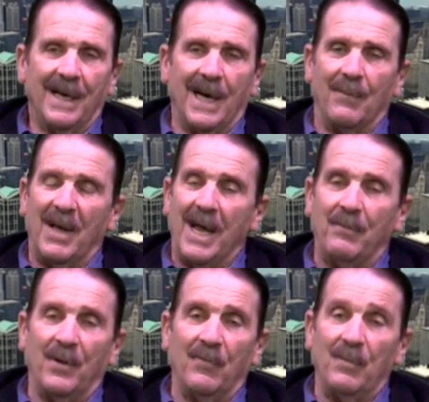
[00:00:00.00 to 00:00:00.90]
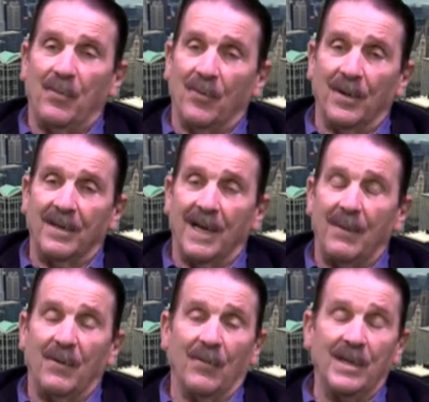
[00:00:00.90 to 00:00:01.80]
And I'm happy to report that
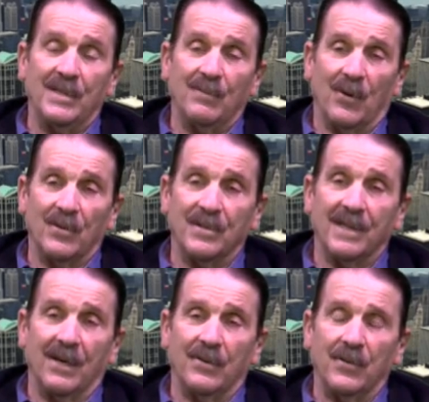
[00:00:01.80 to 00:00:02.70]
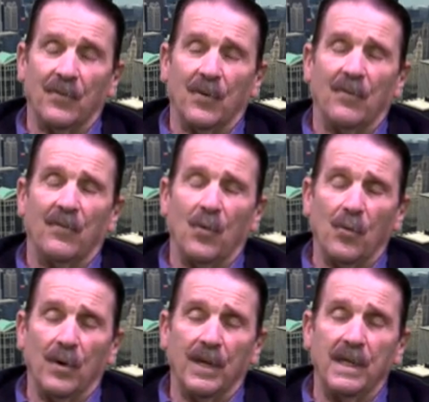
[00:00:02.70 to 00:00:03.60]
I've been racing motorcycles for
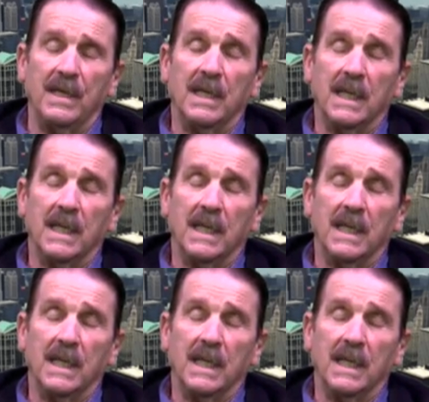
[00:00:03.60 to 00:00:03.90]
forty,